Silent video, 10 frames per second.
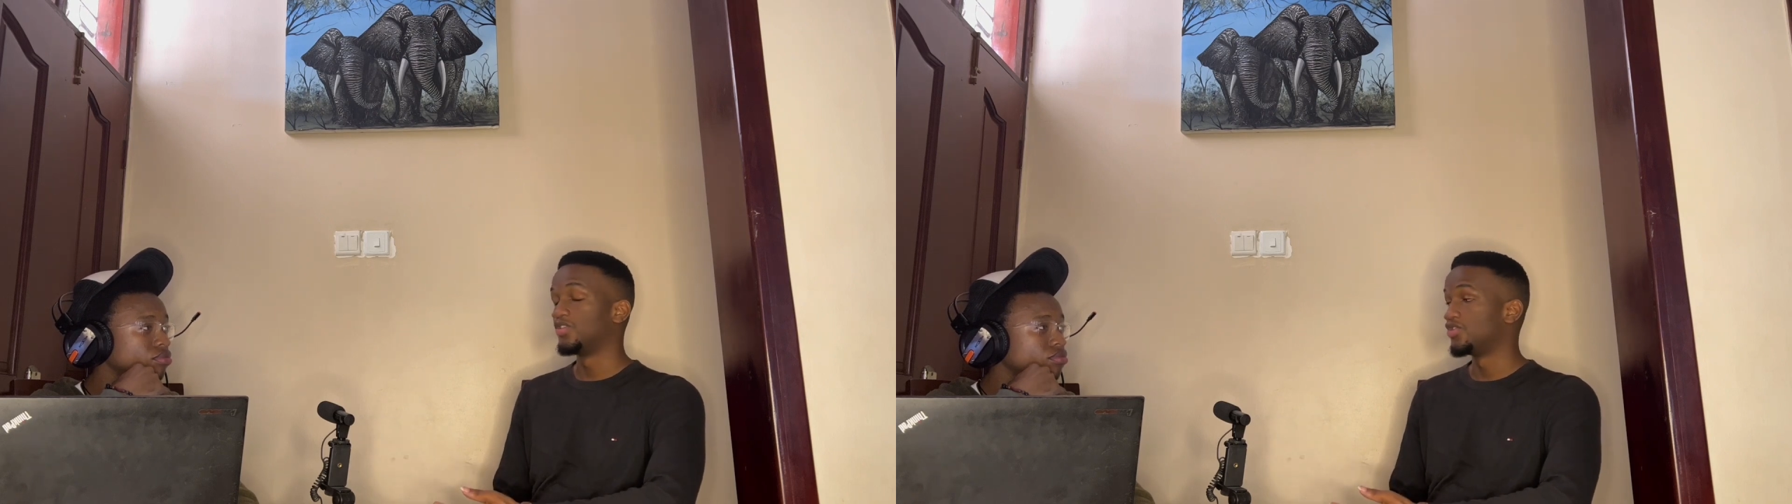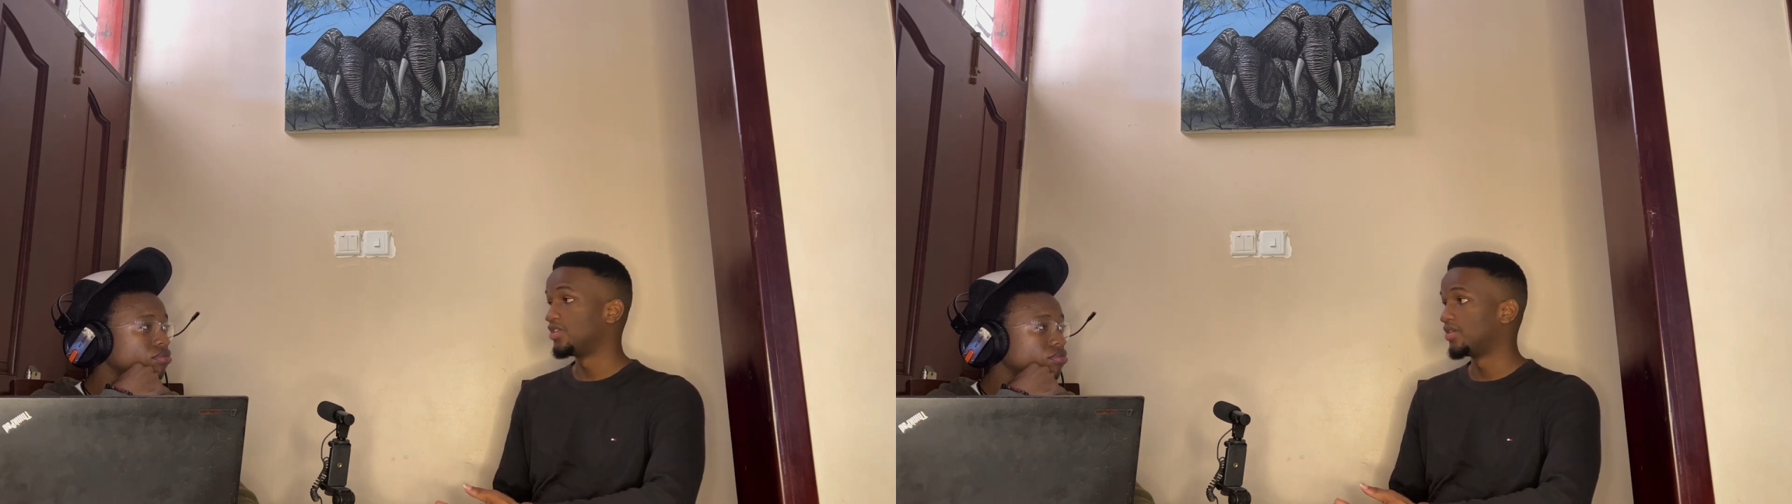
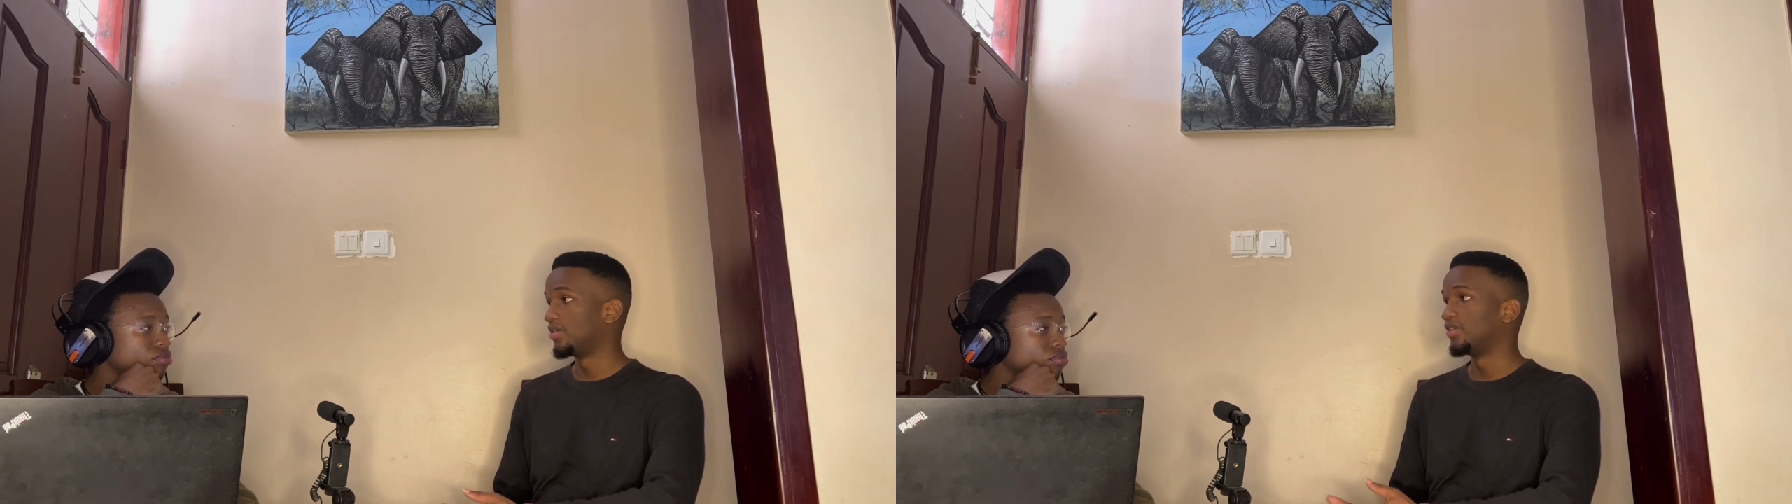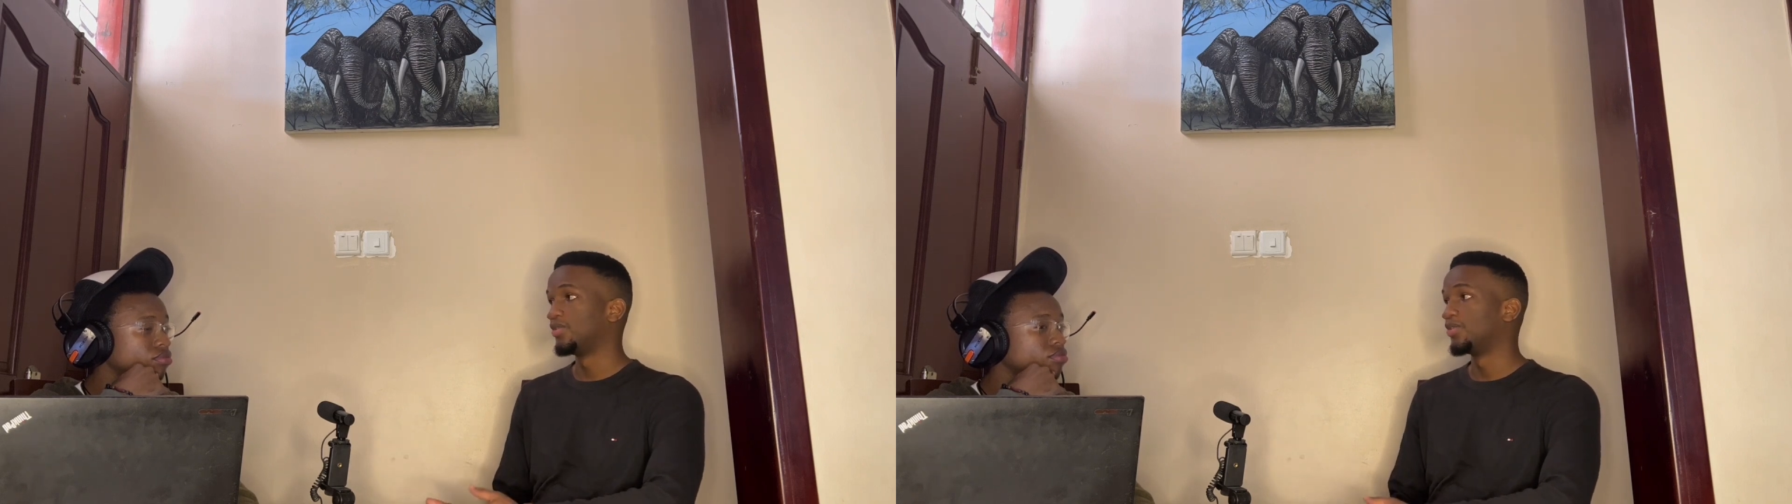
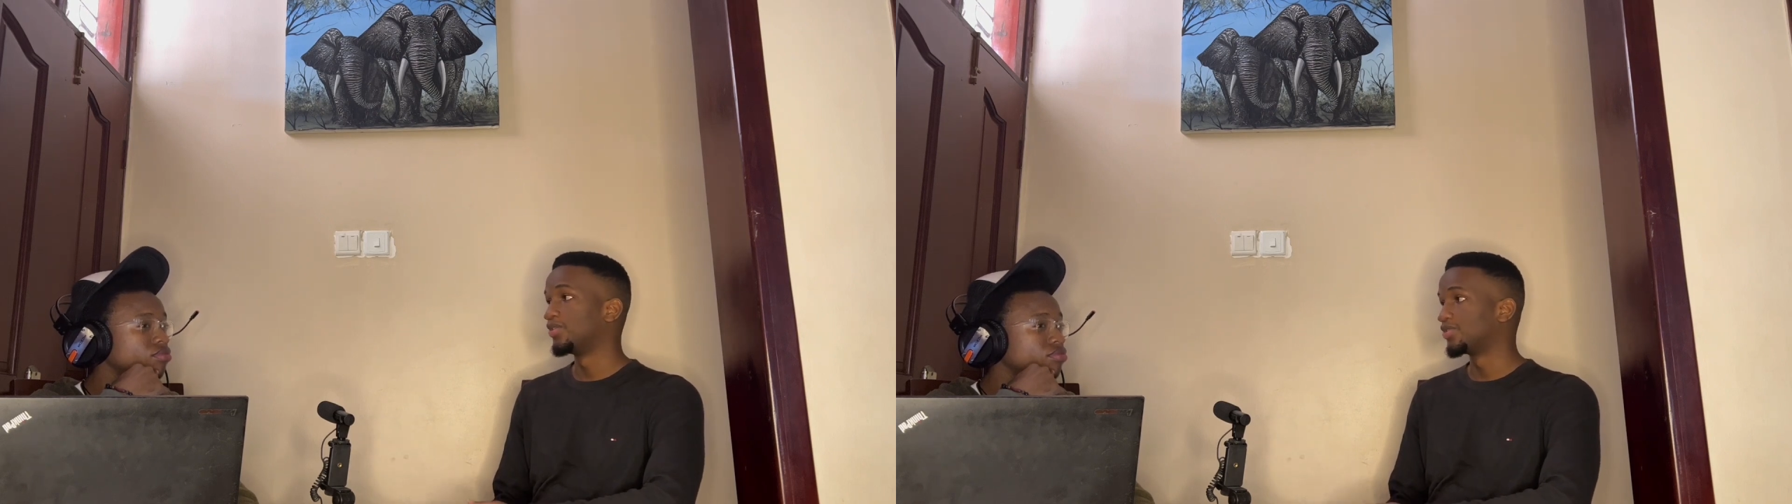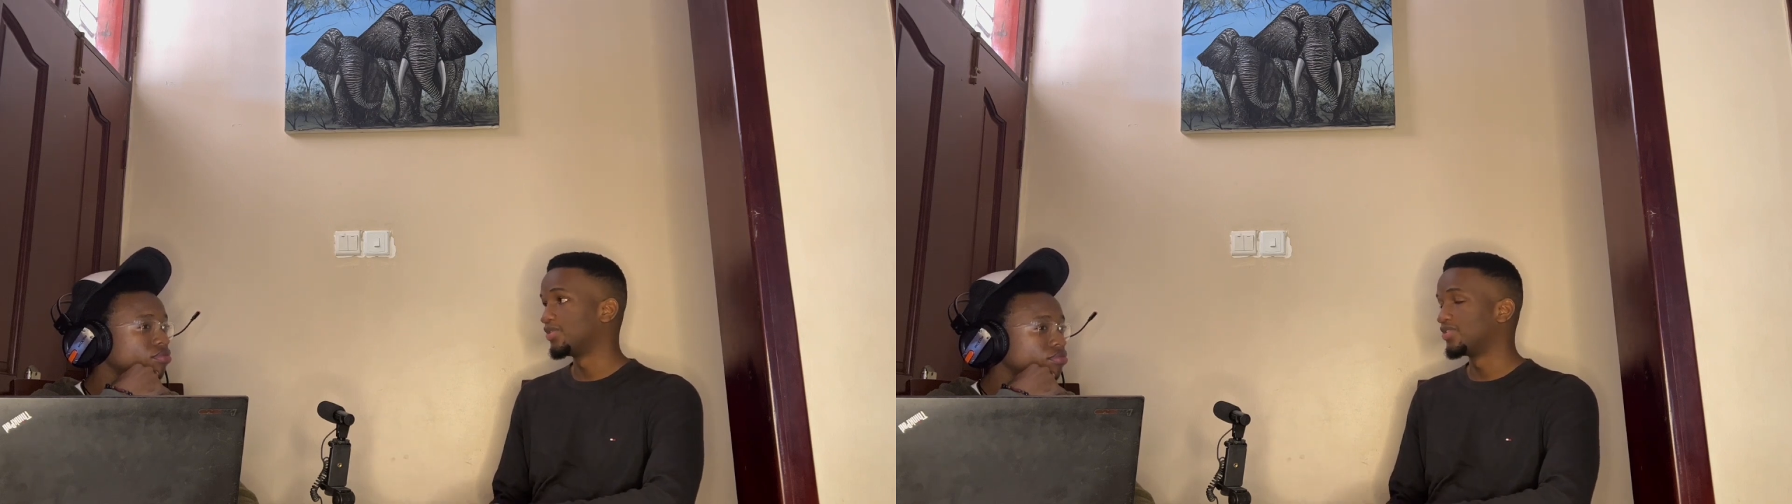engineering,
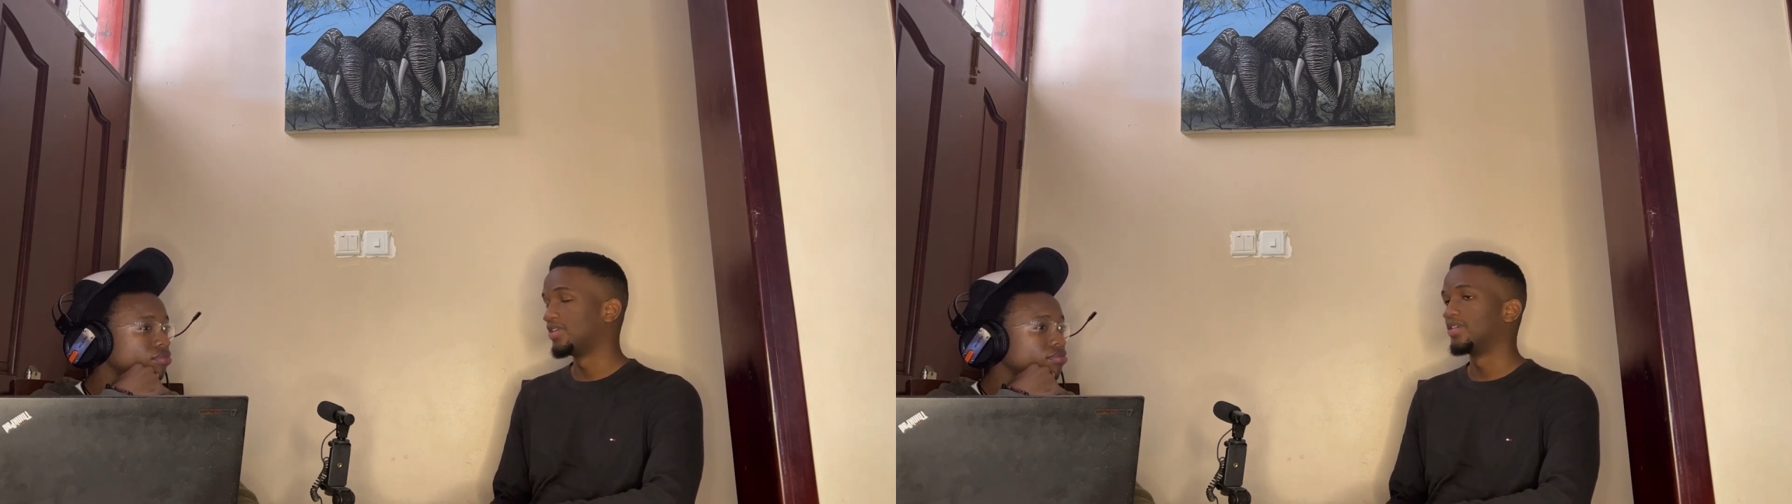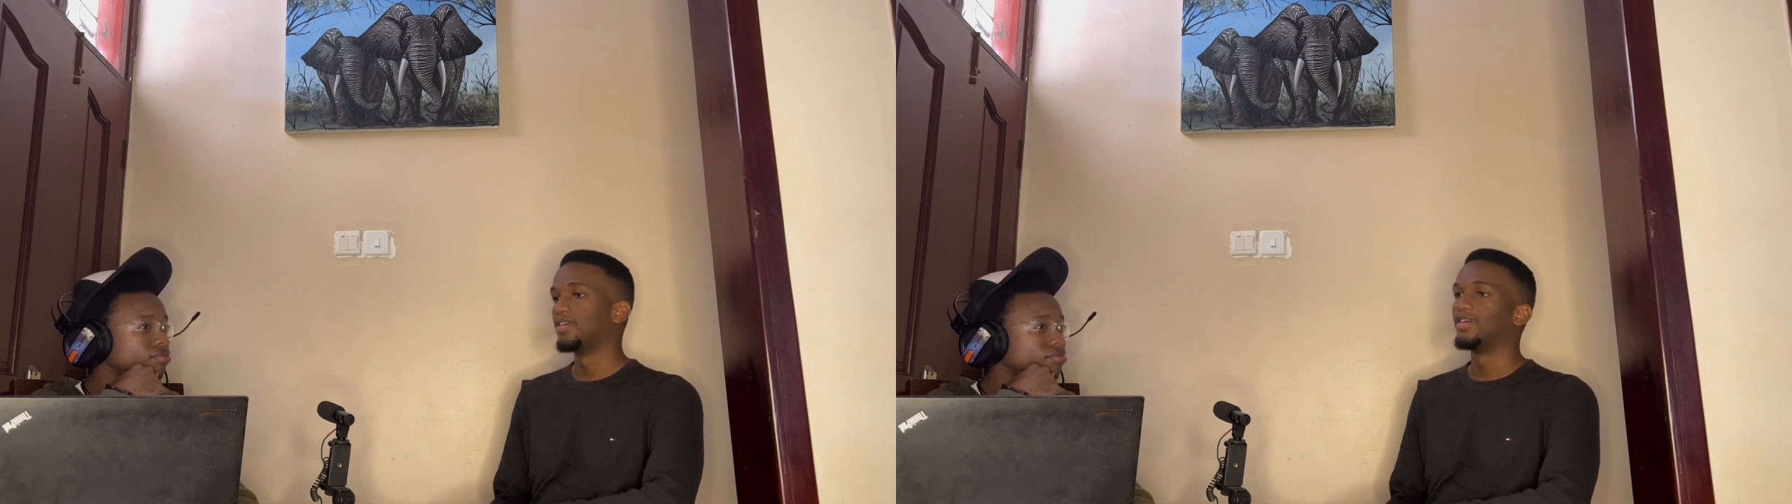aeronautical
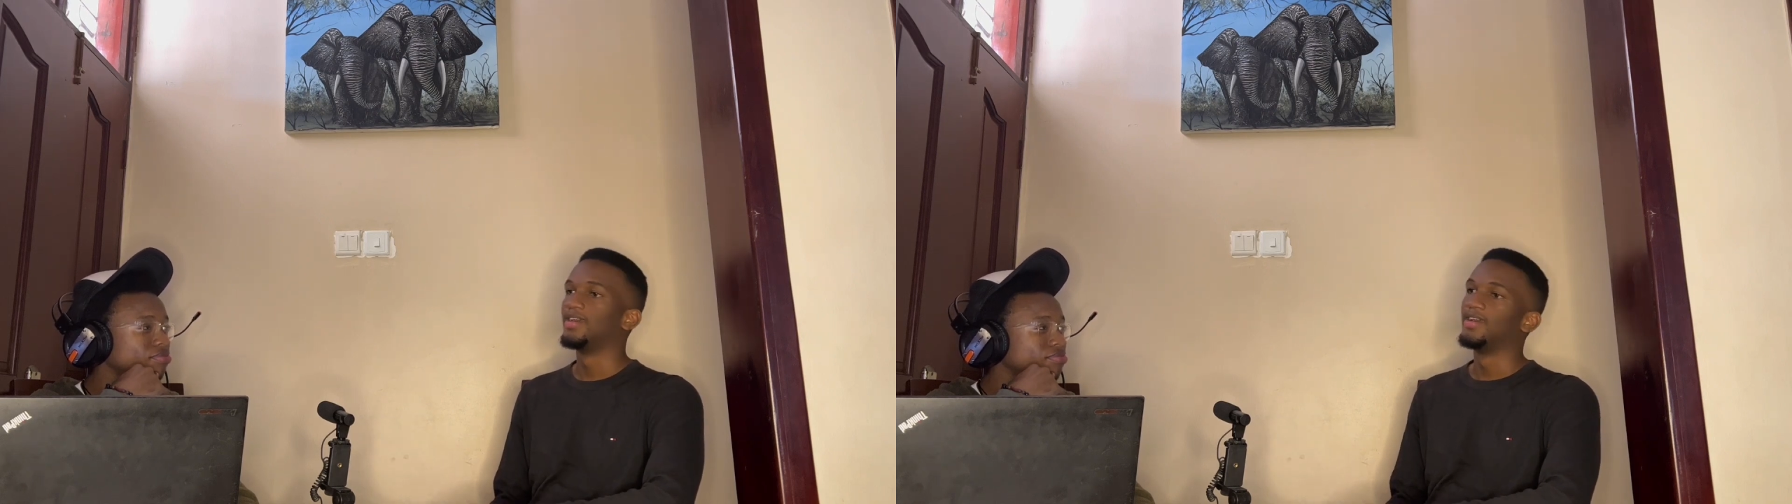engineering.